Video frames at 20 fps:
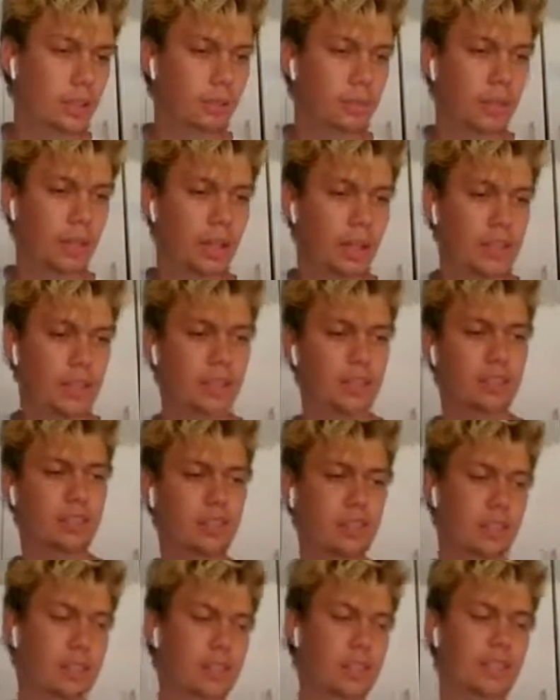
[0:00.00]
But I guess
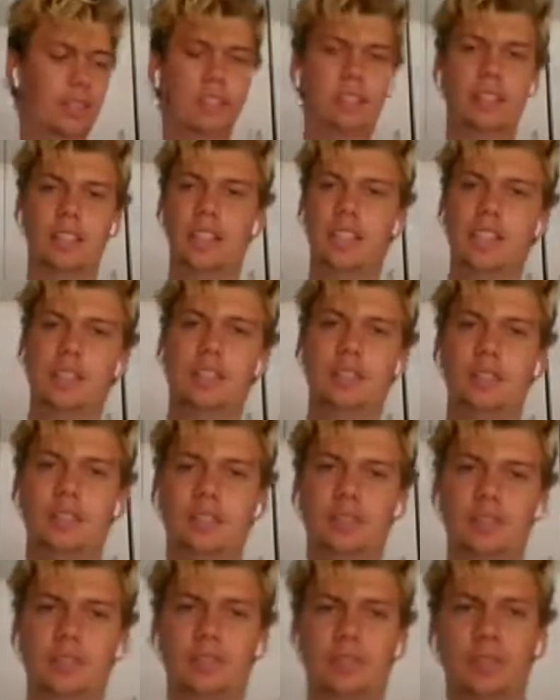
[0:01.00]
like issue
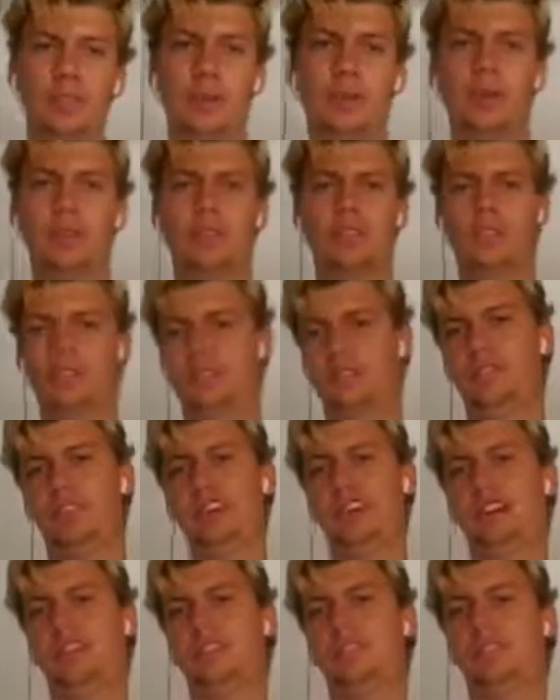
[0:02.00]
4 or
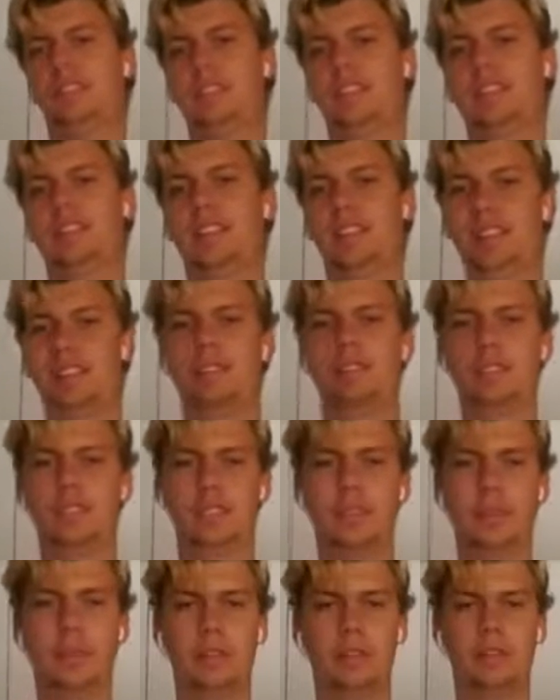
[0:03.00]
5, that's like the
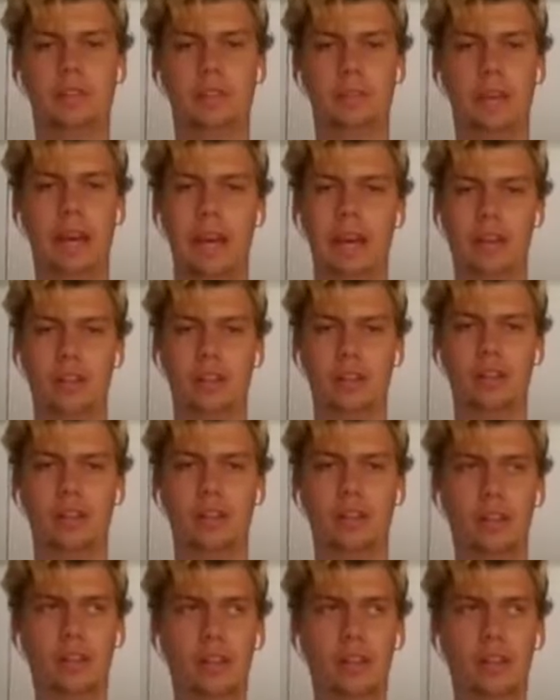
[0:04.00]
first appearance of Batgirl.